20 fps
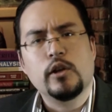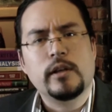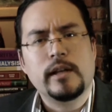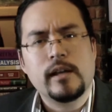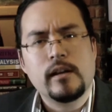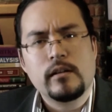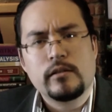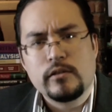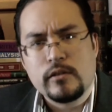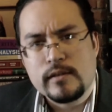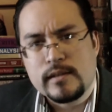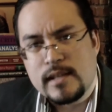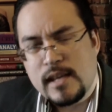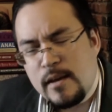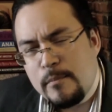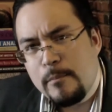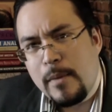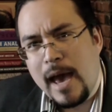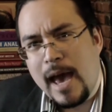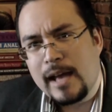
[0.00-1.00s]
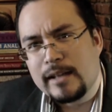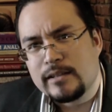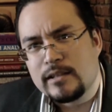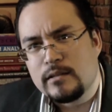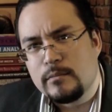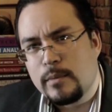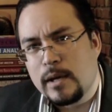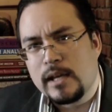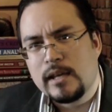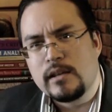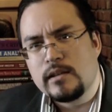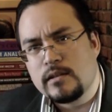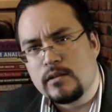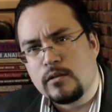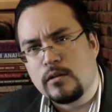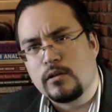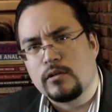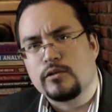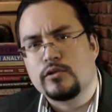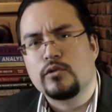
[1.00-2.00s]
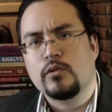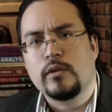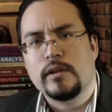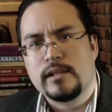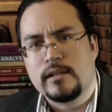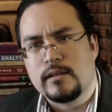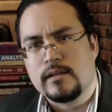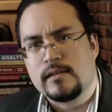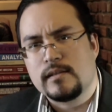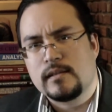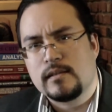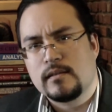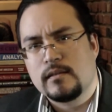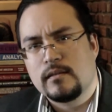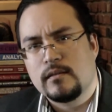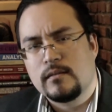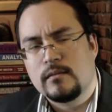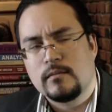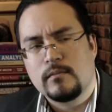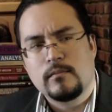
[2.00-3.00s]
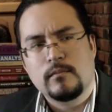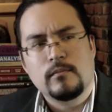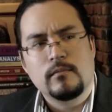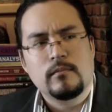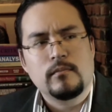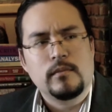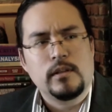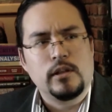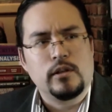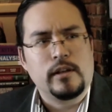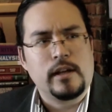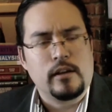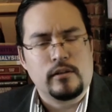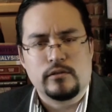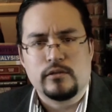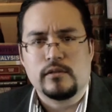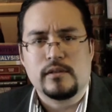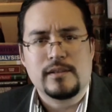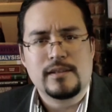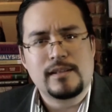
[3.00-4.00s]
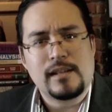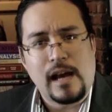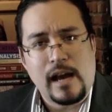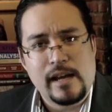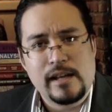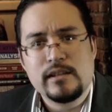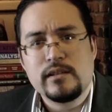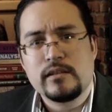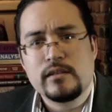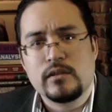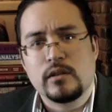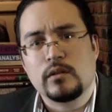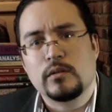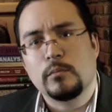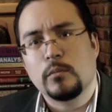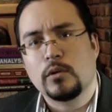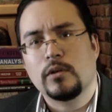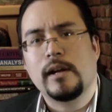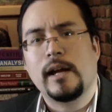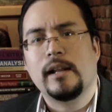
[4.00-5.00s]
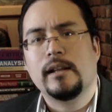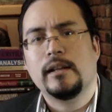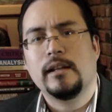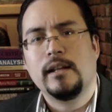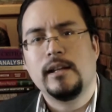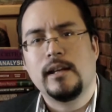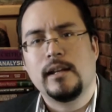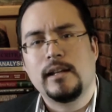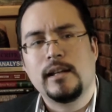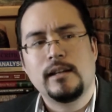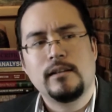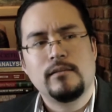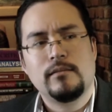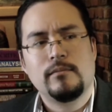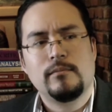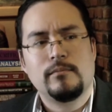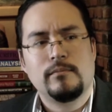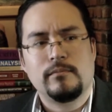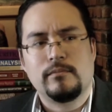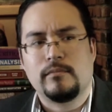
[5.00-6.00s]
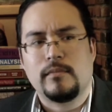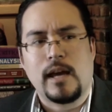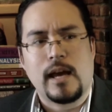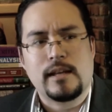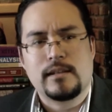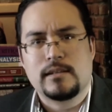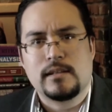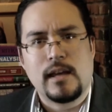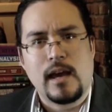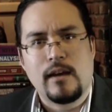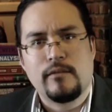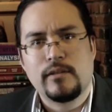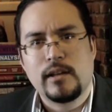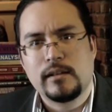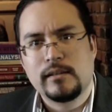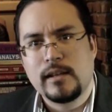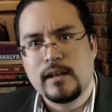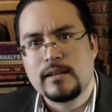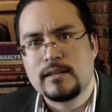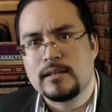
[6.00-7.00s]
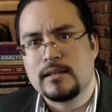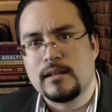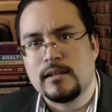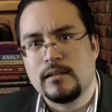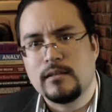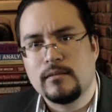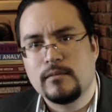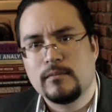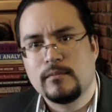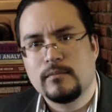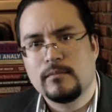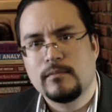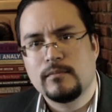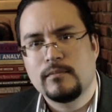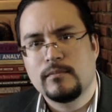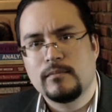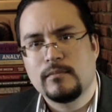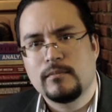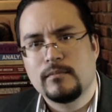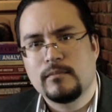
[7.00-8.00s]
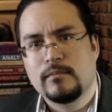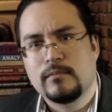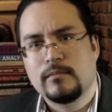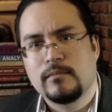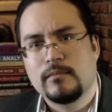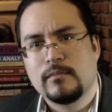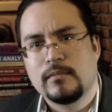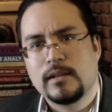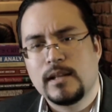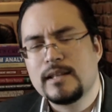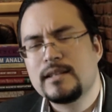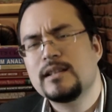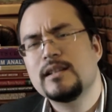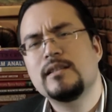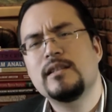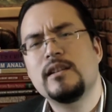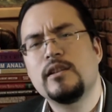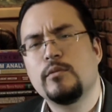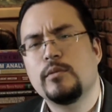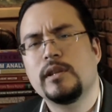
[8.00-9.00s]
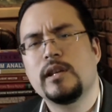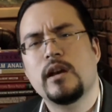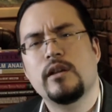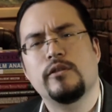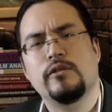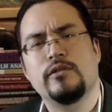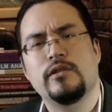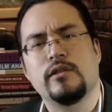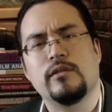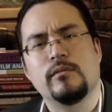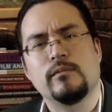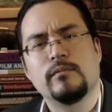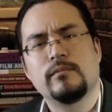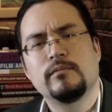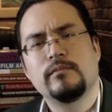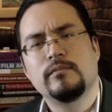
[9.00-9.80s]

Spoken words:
Your character is impacted by his or her choices. Your character decides a certain morality and then has to have that tested. Let's continue with the other two.